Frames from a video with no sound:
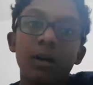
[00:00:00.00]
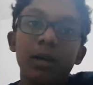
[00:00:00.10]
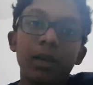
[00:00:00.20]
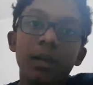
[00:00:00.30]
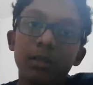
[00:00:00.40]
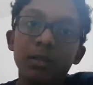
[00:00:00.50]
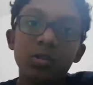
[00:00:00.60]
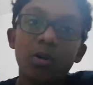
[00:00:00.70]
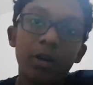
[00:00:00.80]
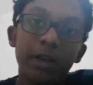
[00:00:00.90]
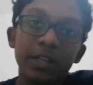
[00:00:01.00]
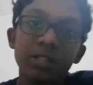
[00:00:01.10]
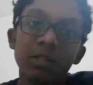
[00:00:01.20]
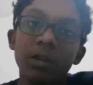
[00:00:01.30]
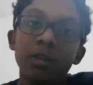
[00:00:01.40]
In this
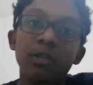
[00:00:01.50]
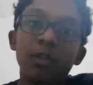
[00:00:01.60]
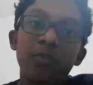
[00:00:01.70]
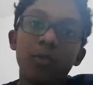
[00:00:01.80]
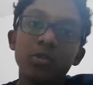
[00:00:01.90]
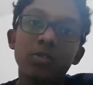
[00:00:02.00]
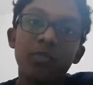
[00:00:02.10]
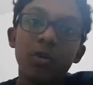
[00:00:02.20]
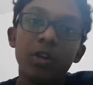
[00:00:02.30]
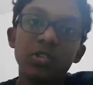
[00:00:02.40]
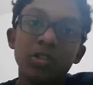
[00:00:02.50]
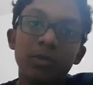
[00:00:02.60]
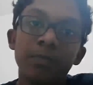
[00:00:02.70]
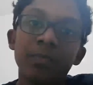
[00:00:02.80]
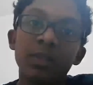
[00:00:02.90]
context, the force of
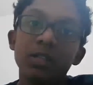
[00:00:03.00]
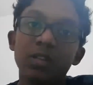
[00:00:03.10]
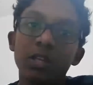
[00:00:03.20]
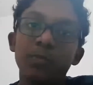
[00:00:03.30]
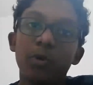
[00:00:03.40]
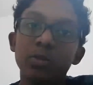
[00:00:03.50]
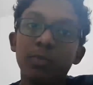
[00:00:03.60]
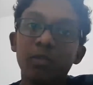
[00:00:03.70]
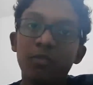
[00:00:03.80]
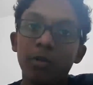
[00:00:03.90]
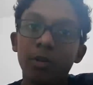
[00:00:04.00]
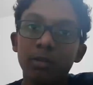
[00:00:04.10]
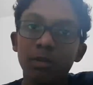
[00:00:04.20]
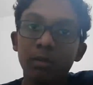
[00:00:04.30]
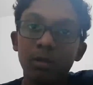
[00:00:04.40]
cohesion is responsible for
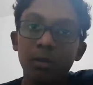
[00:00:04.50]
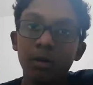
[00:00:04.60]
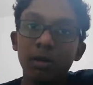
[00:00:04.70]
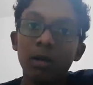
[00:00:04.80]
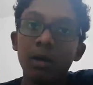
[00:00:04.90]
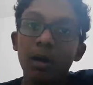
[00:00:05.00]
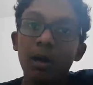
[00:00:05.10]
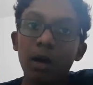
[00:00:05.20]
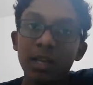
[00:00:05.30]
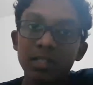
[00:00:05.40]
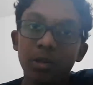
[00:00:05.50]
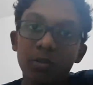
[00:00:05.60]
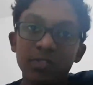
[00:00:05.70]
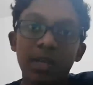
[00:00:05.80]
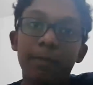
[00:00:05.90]
the ascent of
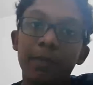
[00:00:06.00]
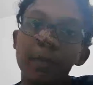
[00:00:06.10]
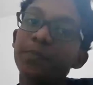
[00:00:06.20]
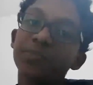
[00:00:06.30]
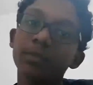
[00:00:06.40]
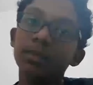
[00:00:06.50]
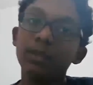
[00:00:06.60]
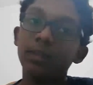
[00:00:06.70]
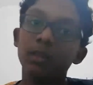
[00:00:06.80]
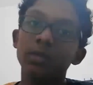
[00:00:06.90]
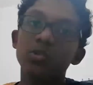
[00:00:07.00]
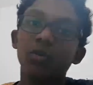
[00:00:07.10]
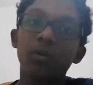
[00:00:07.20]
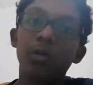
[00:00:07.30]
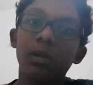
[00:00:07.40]
sap.
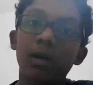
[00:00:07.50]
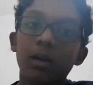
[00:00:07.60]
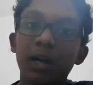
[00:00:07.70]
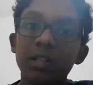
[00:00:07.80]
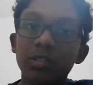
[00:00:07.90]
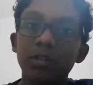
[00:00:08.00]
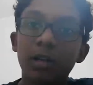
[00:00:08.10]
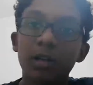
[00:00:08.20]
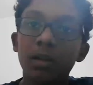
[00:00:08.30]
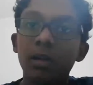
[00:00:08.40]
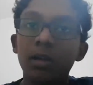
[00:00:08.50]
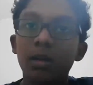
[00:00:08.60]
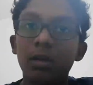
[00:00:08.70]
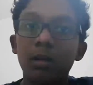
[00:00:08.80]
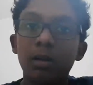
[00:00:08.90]
So consider
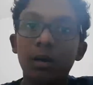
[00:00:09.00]
our